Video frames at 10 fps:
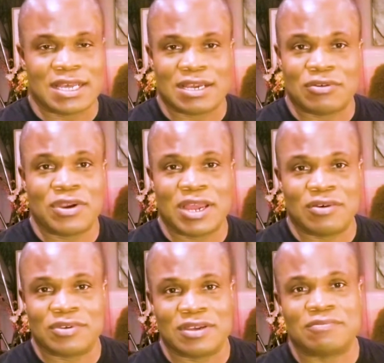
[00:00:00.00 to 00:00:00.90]

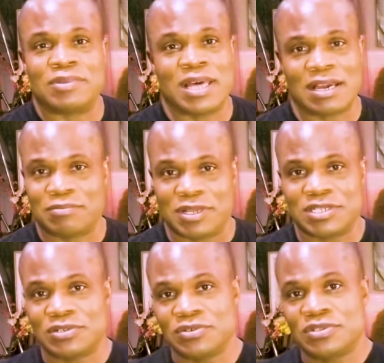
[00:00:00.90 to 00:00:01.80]
crown of
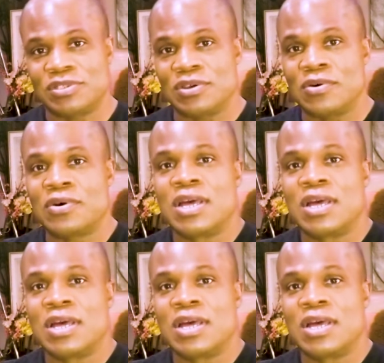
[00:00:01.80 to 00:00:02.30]
blockbusters. So,